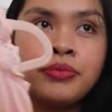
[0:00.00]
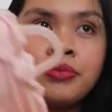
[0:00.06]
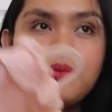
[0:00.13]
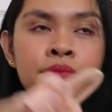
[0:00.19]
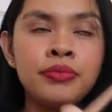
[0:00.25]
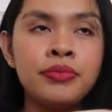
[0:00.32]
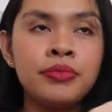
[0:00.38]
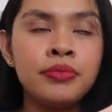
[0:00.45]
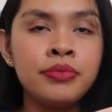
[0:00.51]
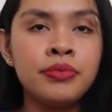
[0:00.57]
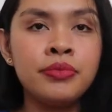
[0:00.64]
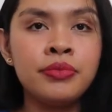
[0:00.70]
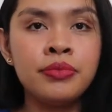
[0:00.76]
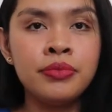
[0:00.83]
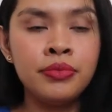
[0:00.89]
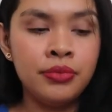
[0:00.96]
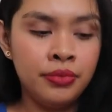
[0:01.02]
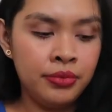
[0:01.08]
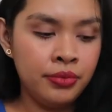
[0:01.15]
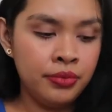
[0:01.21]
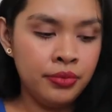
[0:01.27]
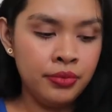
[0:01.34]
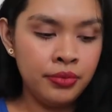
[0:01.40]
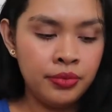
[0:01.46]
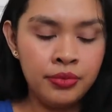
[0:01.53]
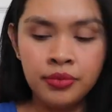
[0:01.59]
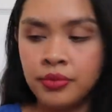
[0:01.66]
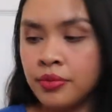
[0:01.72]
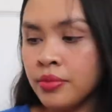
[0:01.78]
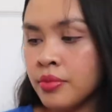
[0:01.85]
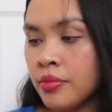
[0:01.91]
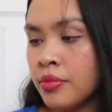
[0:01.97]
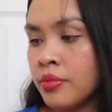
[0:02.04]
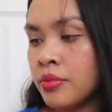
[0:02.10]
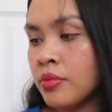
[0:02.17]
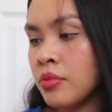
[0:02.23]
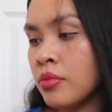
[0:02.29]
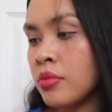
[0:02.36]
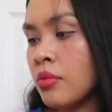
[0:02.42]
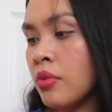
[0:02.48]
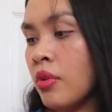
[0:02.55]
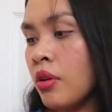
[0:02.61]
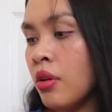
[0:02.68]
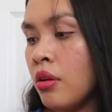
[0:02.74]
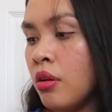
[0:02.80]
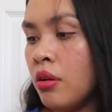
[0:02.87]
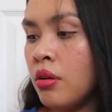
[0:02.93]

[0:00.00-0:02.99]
[no speech]